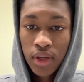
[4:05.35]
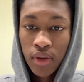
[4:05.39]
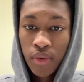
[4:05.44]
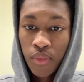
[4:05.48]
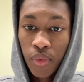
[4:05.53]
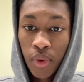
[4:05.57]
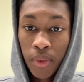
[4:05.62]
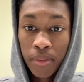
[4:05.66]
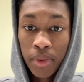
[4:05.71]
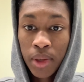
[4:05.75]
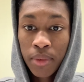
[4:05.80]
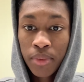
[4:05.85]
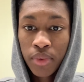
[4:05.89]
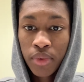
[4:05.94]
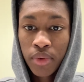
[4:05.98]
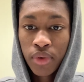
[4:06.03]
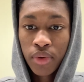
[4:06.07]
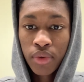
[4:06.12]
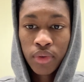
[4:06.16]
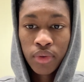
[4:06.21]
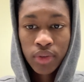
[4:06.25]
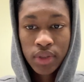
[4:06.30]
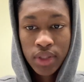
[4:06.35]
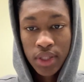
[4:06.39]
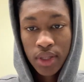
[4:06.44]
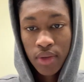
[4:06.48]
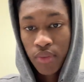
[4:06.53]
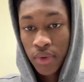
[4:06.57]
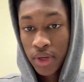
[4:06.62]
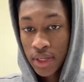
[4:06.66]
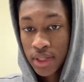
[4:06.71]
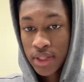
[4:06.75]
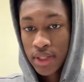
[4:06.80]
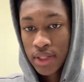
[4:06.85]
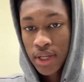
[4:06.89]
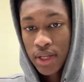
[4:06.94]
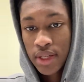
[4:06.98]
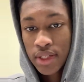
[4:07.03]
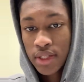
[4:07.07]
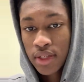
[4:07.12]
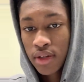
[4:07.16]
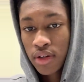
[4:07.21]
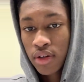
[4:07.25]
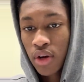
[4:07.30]
when it says
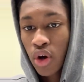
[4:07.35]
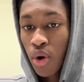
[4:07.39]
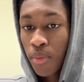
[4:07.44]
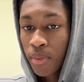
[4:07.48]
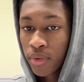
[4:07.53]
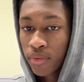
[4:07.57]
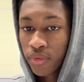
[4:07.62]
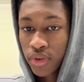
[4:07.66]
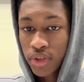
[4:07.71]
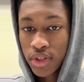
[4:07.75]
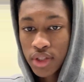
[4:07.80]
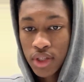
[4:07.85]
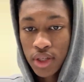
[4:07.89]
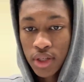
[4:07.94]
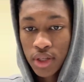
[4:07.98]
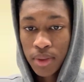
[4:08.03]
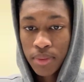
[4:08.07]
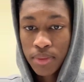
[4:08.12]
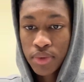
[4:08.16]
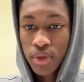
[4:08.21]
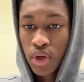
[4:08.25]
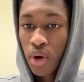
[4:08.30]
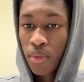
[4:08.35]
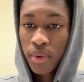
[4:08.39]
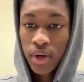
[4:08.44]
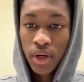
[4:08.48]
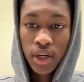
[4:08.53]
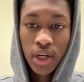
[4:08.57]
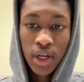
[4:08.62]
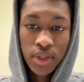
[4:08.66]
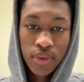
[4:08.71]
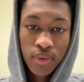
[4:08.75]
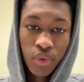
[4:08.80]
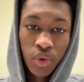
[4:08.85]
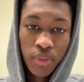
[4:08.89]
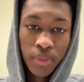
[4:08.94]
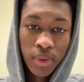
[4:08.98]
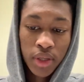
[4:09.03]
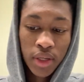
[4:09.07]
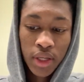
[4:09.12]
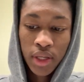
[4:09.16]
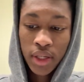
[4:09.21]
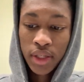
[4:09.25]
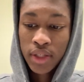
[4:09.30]
here, hoping for tips, hoping the customer will be
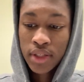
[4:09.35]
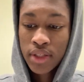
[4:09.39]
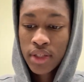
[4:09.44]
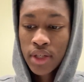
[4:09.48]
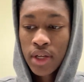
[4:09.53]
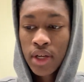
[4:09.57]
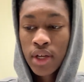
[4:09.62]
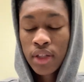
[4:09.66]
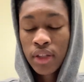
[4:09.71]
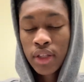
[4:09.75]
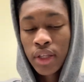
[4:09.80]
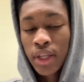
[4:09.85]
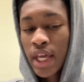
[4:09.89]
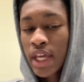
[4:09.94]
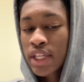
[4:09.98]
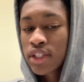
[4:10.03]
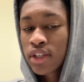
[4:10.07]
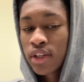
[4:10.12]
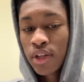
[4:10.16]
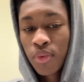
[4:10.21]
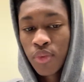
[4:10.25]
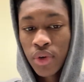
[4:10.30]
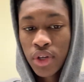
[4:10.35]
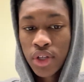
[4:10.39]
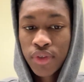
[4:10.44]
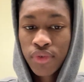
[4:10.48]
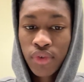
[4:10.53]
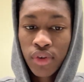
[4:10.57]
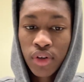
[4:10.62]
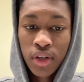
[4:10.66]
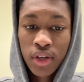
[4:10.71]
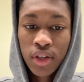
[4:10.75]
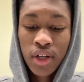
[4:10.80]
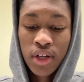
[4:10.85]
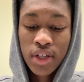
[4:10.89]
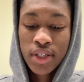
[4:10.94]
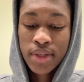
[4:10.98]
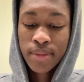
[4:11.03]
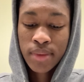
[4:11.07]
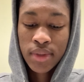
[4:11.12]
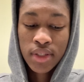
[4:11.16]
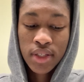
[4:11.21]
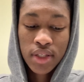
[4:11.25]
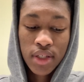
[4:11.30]
nice, the last thing you want is for a
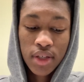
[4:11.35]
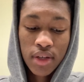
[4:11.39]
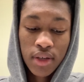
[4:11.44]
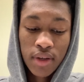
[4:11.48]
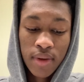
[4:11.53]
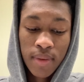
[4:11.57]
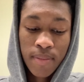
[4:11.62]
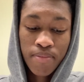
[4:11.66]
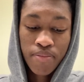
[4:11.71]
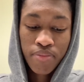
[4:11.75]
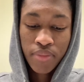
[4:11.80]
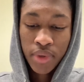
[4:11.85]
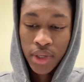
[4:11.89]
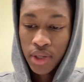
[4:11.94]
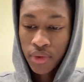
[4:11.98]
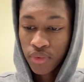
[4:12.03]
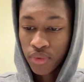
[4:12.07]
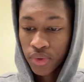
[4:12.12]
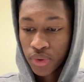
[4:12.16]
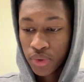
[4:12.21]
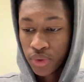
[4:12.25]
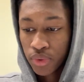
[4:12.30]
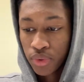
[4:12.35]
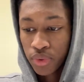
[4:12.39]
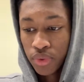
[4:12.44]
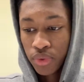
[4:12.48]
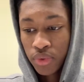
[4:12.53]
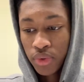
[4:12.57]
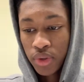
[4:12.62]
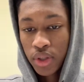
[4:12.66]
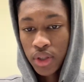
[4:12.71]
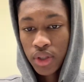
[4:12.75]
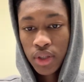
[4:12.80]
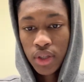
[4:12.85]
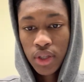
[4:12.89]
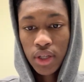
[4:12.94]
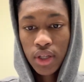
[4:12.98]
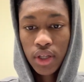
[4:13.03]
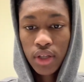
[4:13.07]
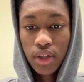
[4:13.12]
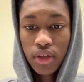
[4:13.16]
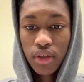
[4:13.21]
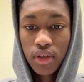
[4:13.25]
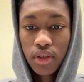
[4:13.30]
customer to be rude
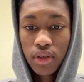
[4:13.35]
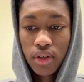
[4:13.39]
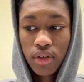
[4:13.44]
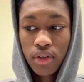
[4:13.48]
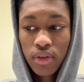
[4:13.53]
and,